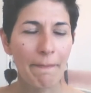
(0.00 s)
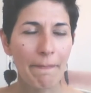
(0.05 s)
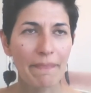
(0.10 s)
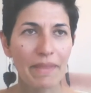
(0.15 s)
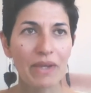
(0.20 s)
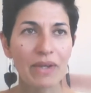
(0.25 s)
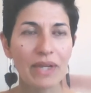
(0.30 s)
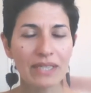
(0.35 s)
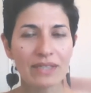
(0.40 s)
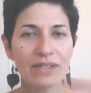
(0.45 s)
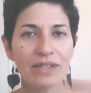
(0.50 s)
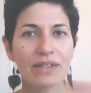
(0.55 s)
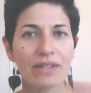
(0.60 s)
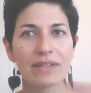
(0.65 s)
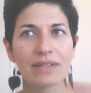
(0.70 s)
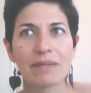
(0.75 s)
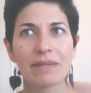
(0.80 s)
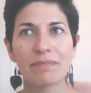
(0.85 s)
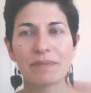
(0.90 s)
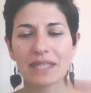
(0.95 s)
you get to
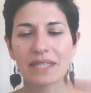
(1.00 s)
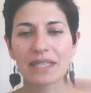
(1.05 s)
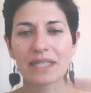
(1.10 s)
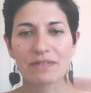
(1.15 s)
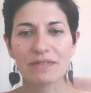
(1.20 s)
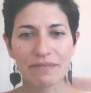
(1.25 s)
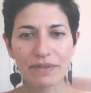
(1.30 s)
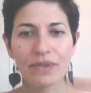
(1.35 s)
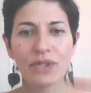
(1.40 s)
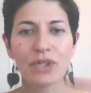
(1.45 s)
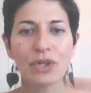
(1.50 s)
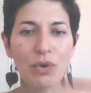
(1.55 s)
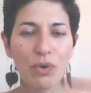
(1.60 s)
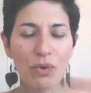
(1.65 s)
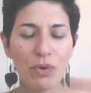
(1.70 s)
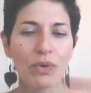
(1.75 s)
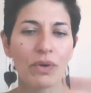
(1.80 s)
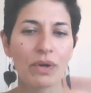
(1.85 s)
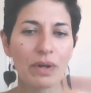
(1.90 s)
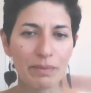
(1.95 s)
something that's very
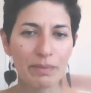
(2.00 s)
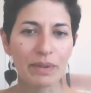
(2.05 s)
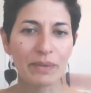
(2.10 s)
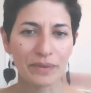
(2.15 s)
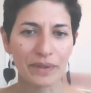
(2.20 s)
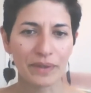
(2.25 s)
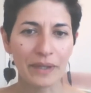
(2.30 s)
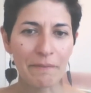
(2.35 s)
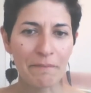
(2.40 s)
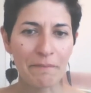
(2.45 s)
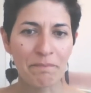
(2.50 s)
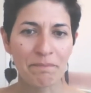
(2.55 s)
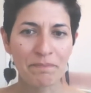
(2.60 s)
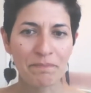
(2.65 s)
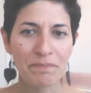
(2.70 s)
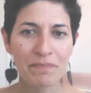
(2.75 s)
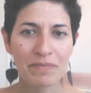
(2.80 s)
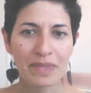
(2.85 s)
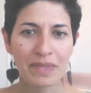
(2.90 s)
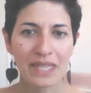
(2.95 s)
core about them.
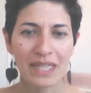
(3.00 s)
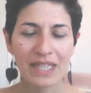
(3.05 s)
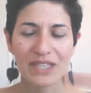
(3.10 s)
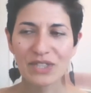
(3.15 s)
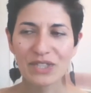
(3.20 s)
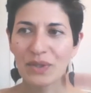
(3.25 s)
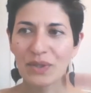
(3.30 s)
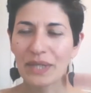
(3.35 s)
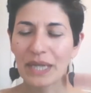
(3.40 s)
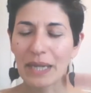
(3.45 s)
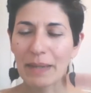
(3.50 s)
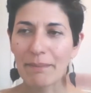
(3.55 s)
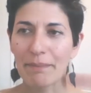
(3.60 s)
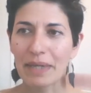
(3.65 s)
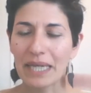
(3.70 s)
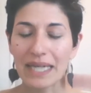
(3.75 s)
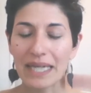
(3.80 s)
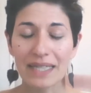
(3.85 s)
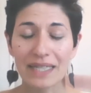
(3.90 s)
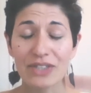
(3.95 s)
So,
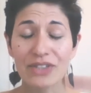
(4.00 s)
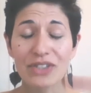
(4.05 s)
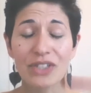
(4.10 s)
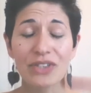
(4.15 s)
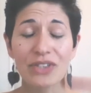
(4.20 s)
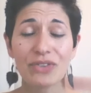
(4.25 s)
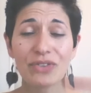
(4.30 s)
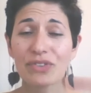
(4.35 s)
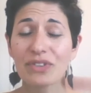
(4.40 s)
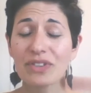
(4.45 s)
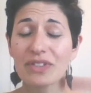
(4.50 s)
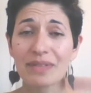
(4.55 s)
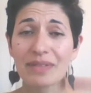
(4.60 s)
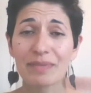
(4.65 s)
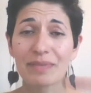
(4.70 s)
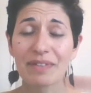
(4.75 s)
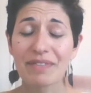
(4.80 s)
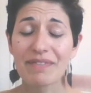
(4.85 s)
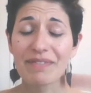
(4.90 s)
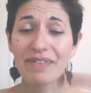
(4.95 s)
and it's usually
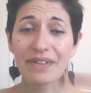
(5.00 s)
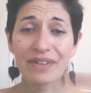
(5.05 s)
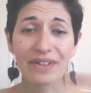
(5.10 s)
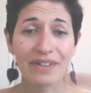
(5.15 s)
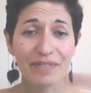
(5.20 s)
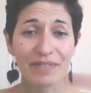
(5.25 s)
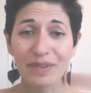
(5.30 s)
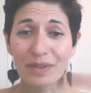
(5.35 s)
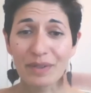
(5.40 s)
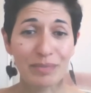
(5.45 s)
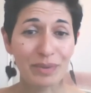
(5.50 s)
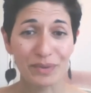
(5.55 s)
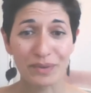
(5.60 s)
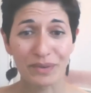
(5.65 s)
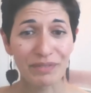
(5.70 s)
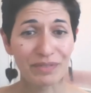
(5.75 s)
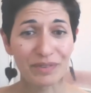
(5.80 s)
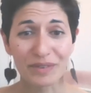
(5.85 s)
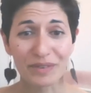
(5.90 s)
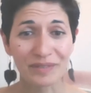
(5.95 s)
something very, very
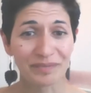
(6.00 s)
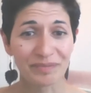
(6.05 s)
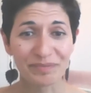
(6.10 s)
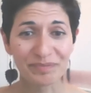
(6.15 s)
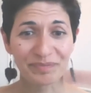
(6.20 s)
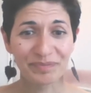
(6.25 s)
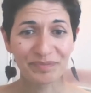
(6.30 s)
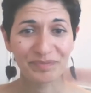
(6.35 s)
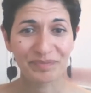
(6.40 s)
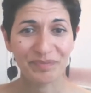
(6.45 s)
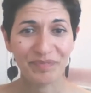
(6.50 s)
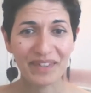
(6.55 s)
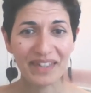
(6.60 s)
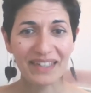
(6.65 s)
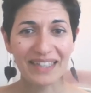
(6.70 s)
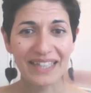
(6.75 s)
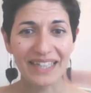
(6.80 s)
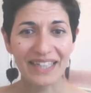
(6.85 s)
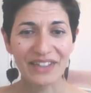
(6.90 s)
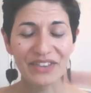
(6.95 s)
beautiful.
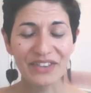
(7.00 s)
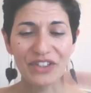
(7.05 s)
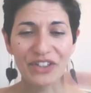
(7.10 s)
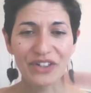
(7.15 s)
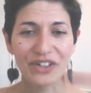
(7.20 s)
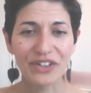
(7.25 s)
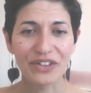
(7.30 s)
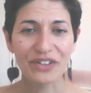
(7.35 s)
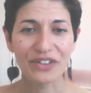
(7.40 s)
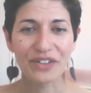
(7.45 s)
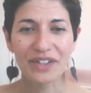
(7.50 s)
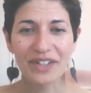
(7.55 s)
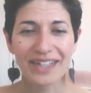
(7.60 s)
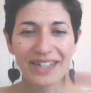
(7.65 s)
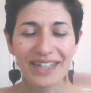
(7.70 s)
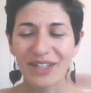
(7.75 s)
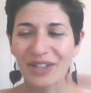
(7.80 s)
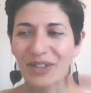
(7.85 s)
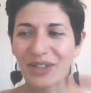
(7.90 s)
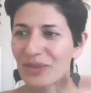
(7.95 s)
Like
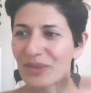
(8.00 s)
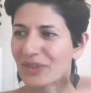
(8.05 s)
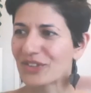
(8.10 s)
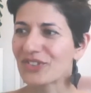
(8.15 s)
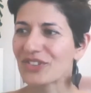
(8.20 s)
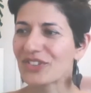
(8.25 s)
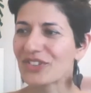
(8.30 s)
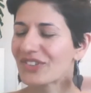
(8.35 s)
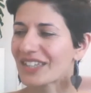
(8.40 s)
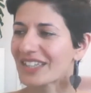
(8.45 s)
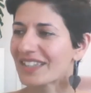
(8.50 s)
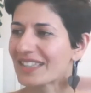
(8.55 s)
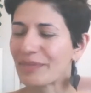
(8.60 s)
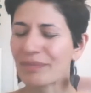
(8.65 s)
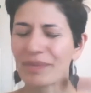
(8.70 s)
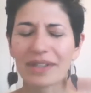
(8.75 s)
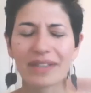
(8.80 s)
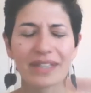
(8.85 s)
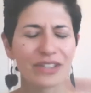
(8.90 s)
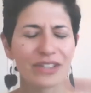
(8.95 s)
it's just like
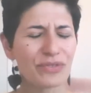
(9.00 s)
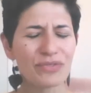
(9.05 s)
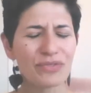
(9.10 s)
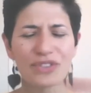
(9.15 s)
something that's